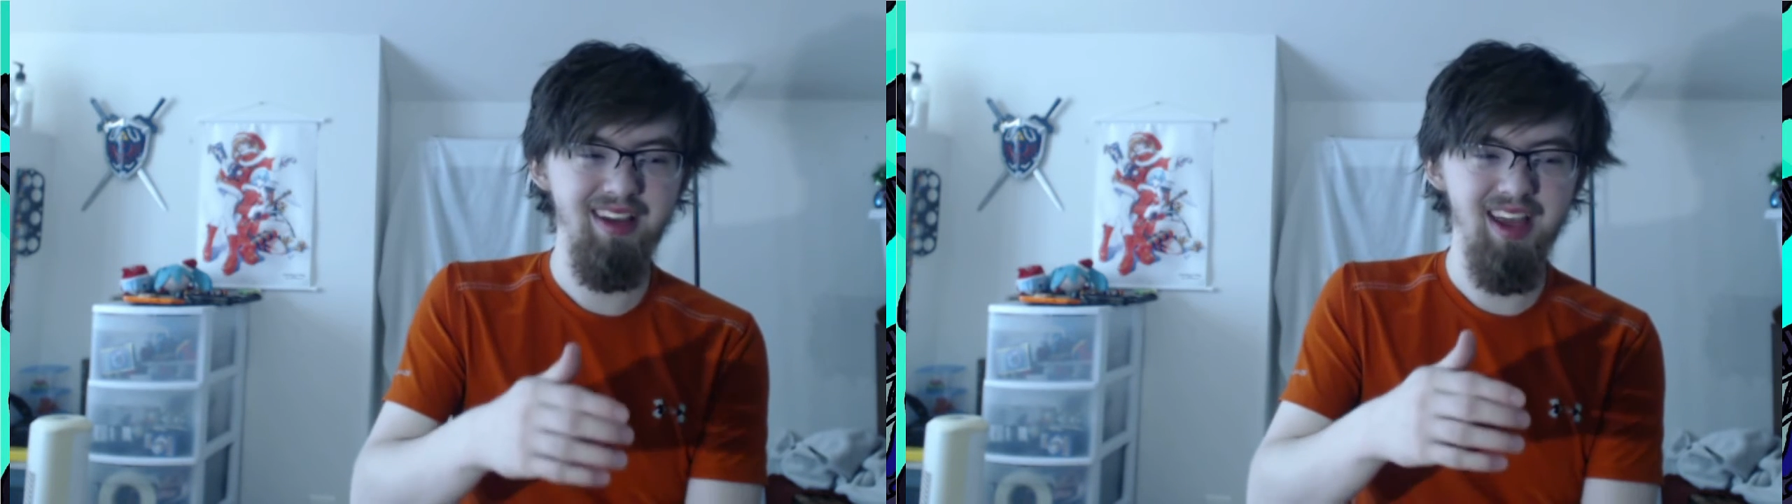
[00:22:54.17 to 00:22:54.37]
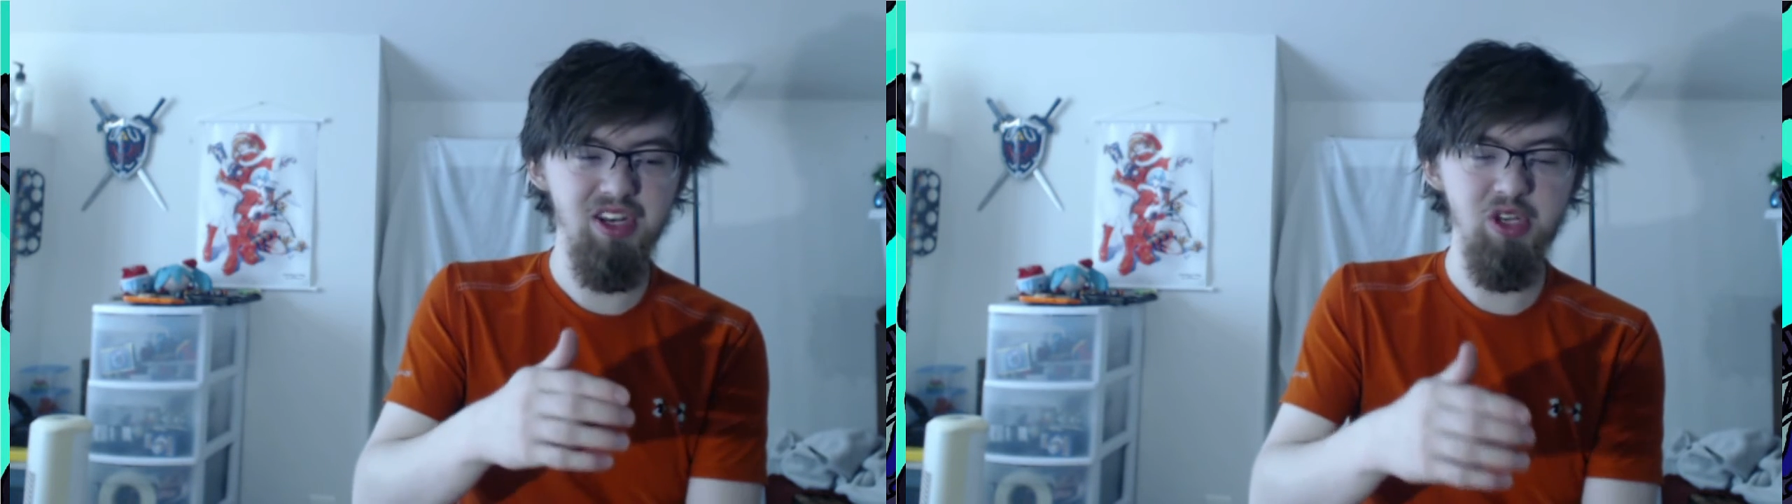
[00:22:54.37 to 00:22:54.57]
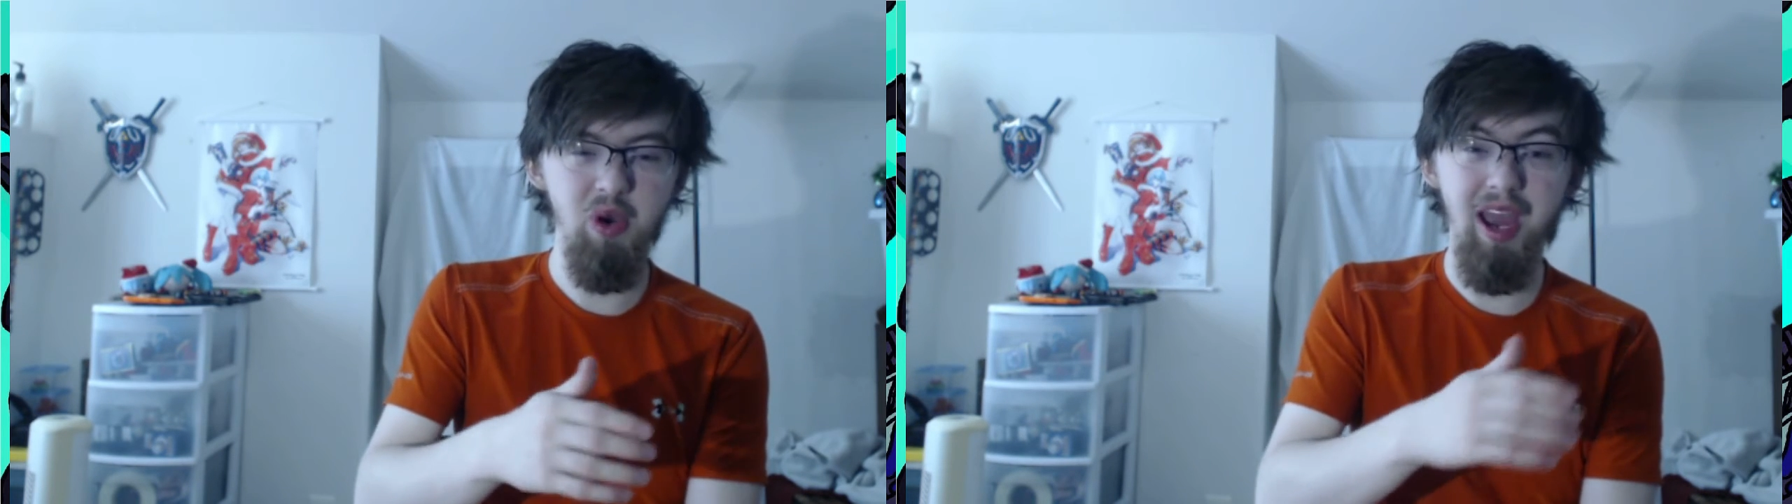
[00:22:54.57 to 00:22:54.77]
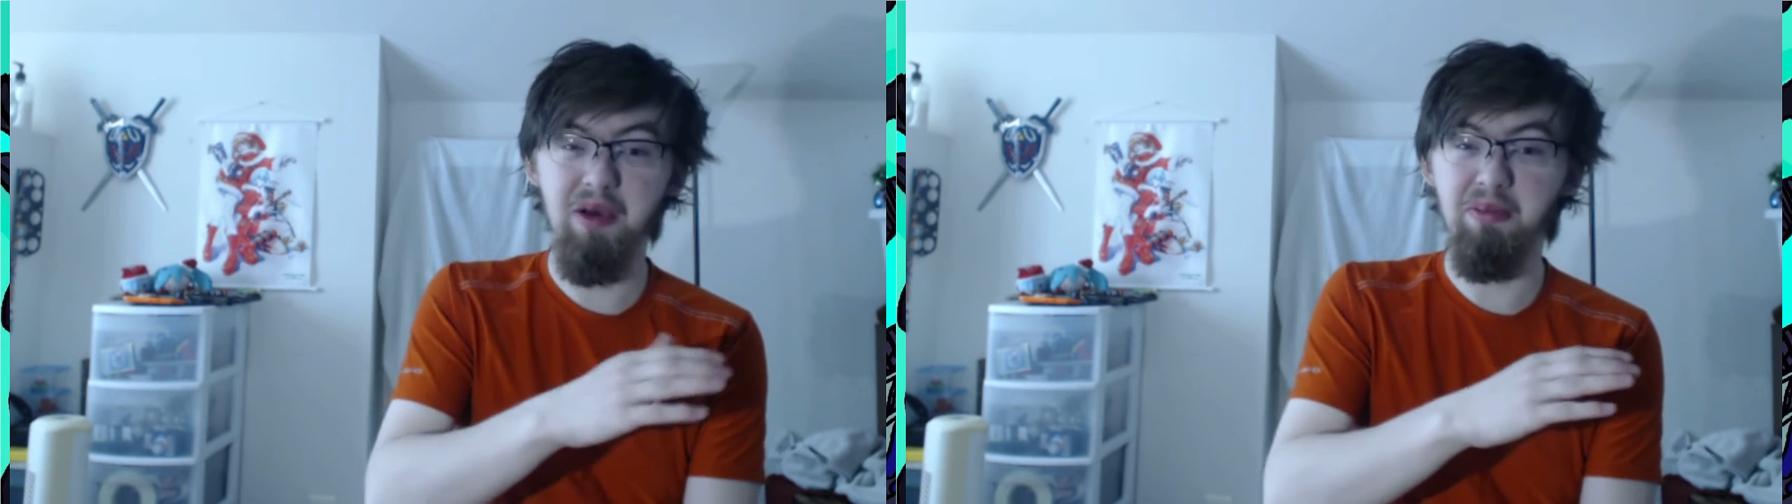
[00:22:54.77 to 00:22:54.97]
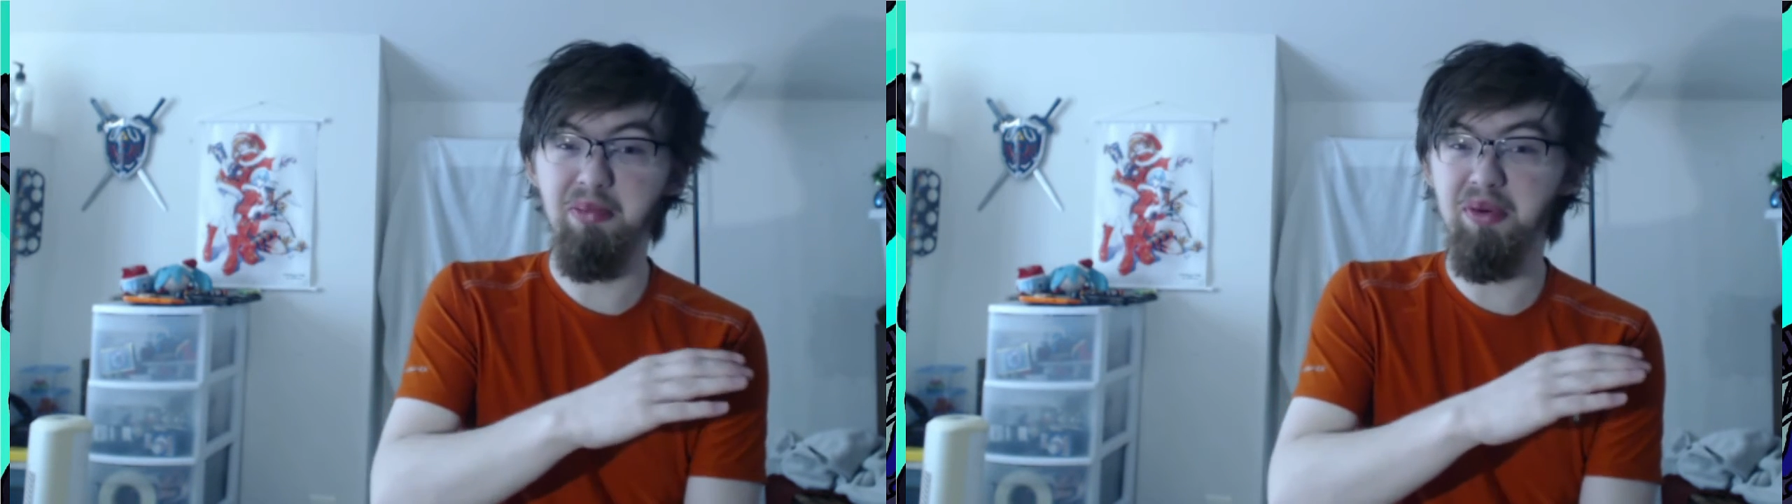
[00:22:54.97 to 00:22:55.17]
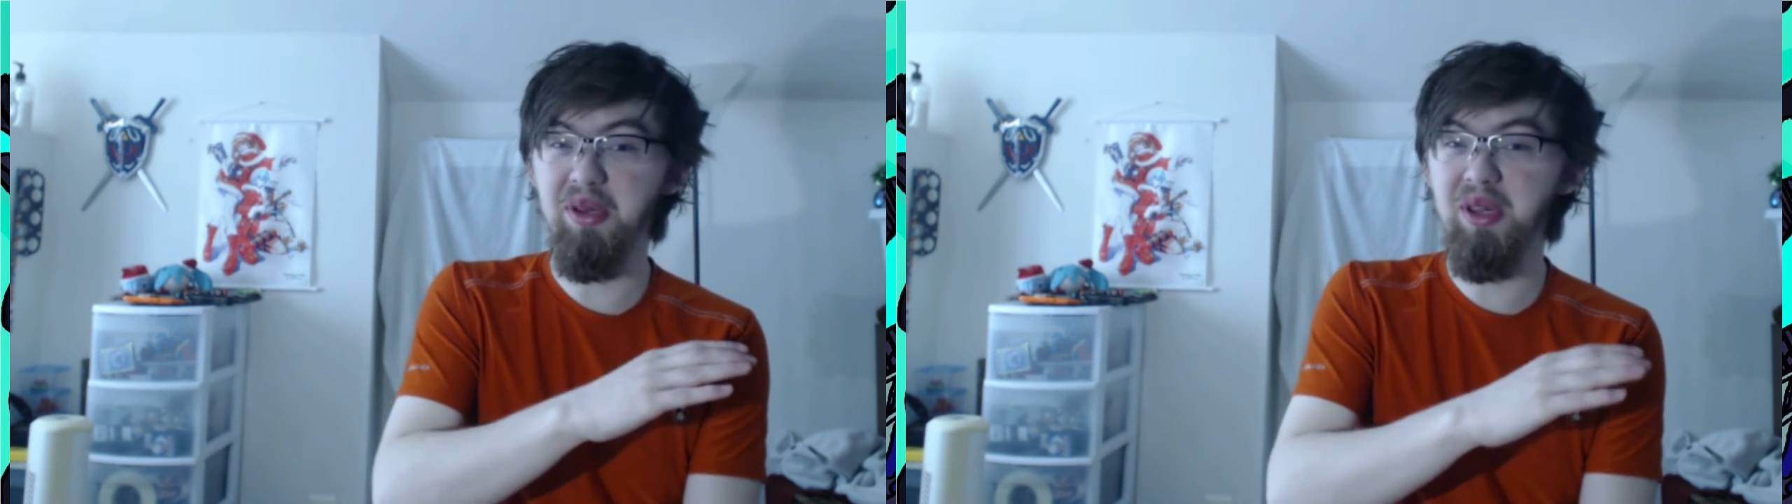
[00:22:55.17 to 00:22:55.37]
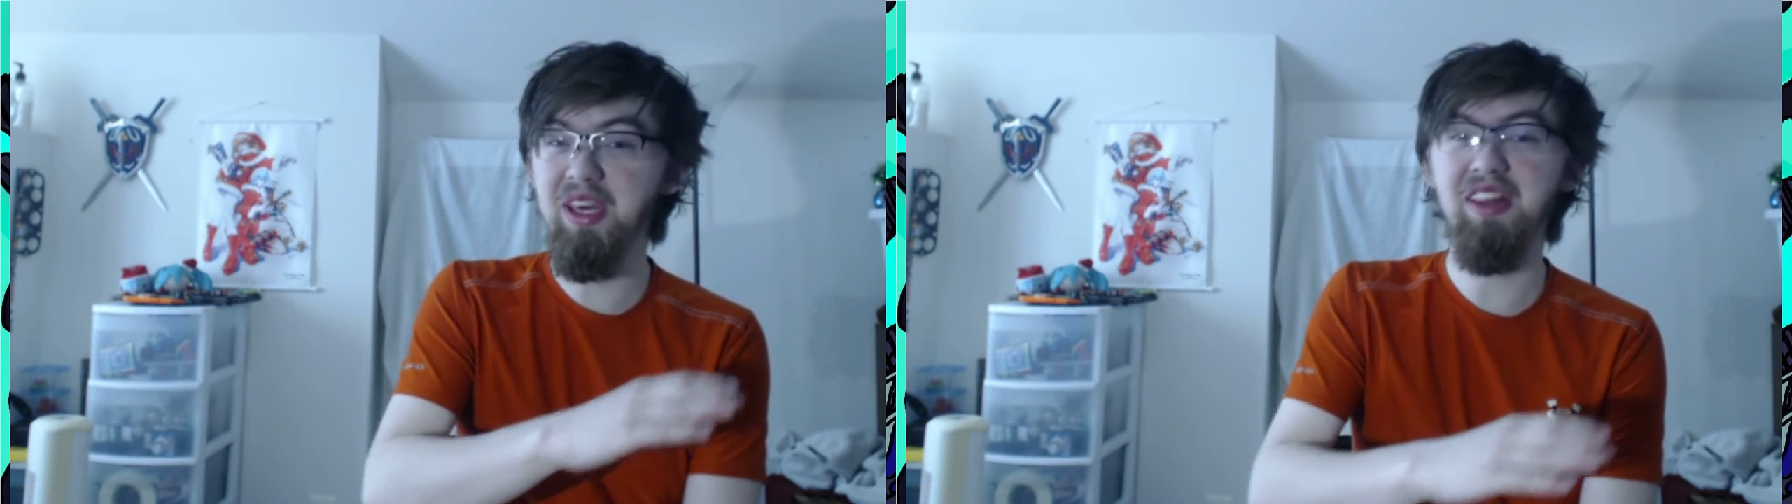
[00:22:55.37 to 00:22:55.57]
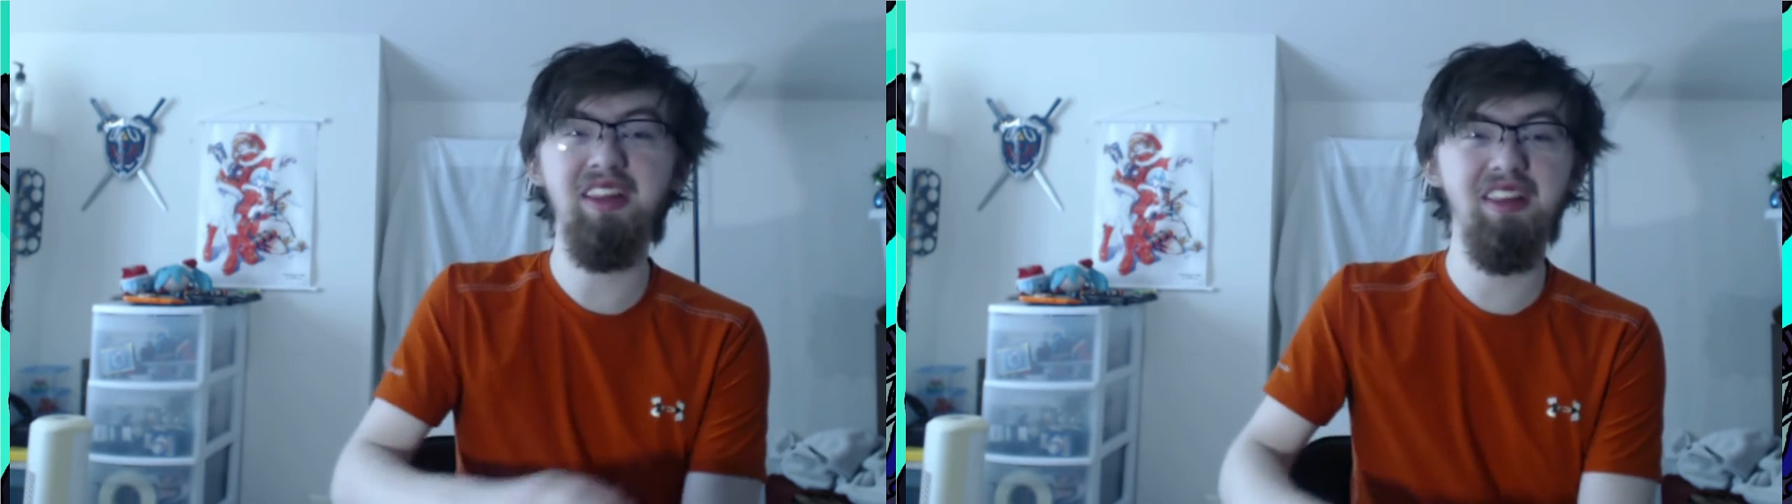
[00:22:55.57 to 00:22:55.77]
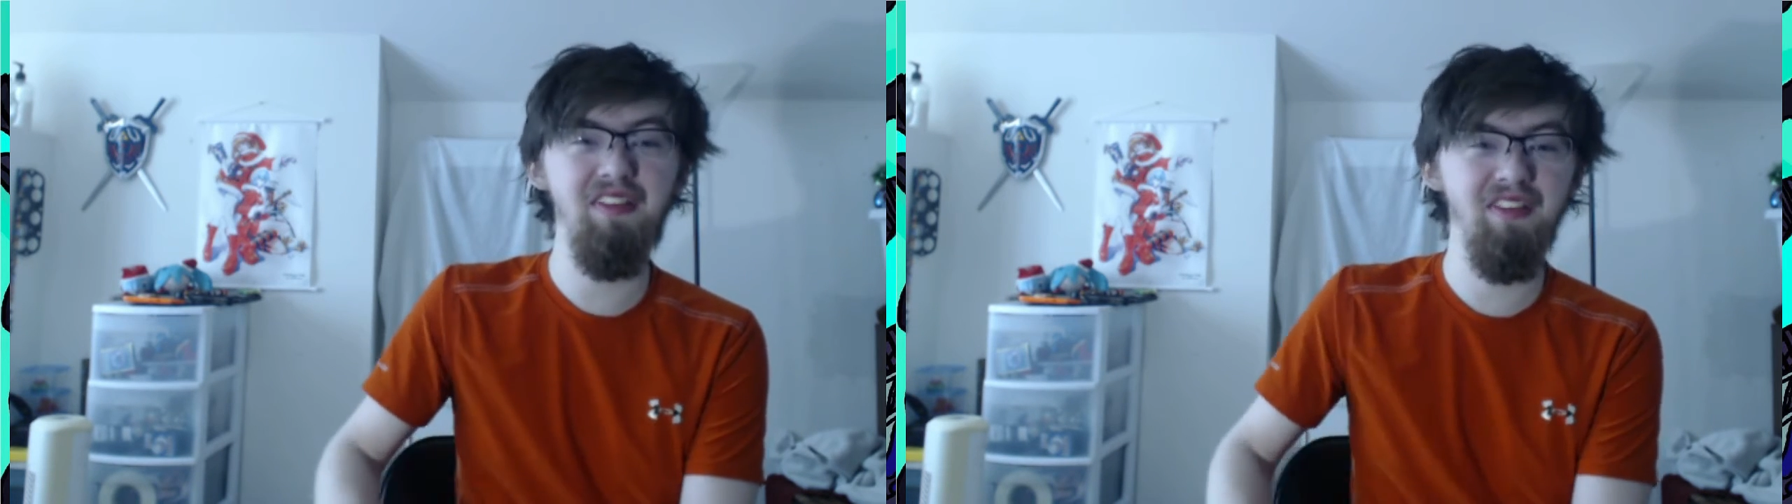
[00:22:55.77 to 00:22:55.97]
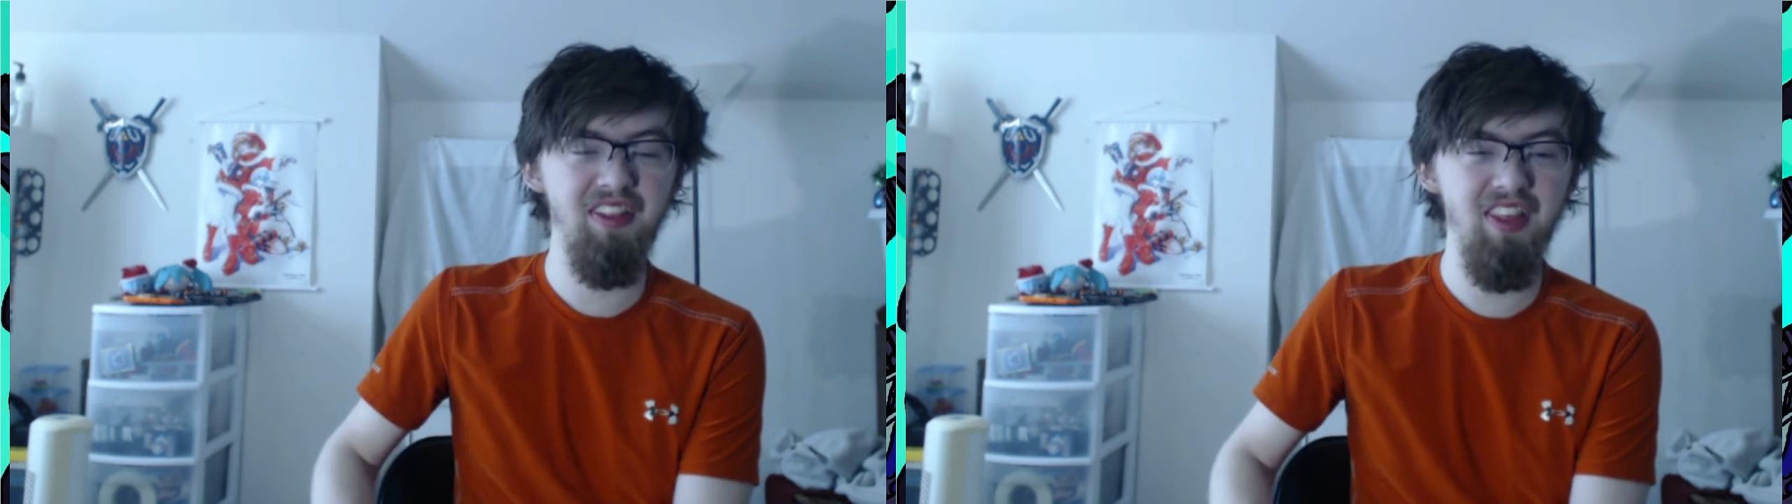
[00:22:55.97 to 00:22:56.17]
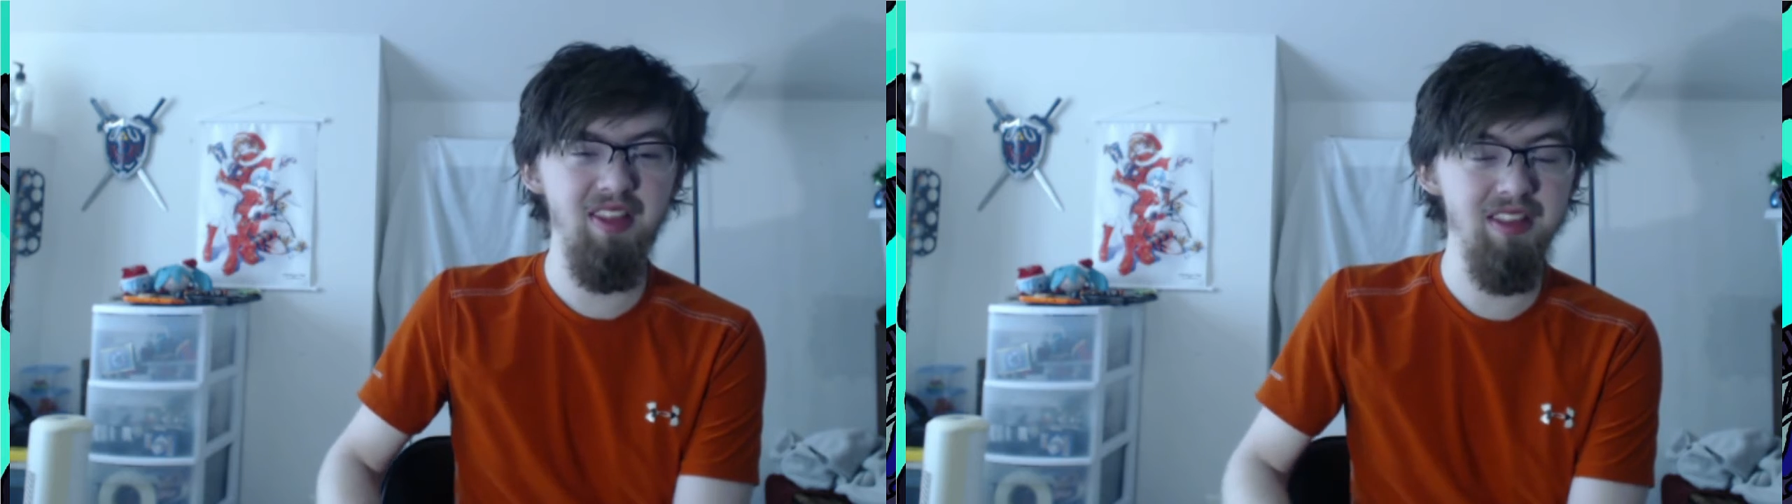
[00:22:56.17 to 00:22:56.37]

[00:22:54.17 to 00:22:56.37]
into a completely different